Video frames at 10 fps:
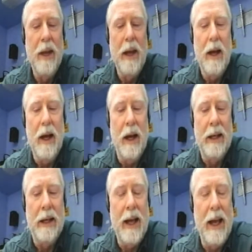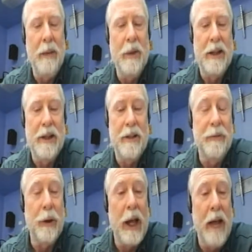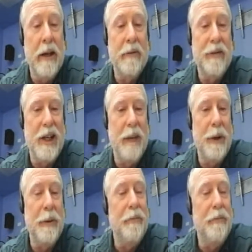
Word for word: I came in at the very end of summer,